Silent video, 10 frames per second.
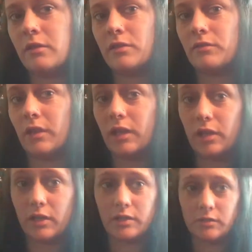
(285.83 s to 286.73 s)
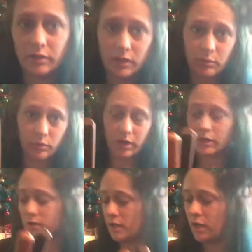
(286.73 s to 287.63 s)
it's really good. It's a really good
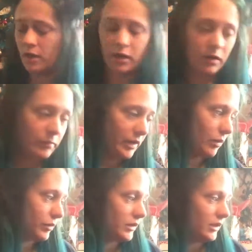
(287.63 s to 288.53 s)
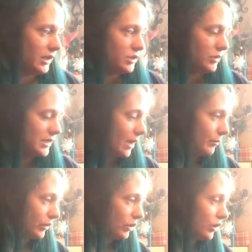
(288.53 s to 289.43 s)
product. Um, and I'll put the link to it down
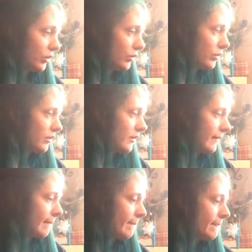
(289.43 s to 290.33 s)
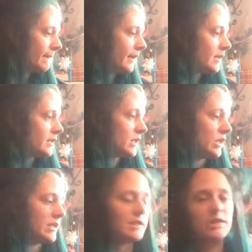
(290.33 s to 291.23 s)
below, so
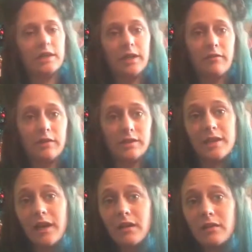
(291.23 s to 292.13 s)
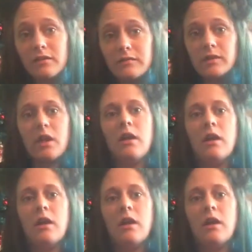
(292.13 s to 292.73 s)
you guys can check it out for yourselves.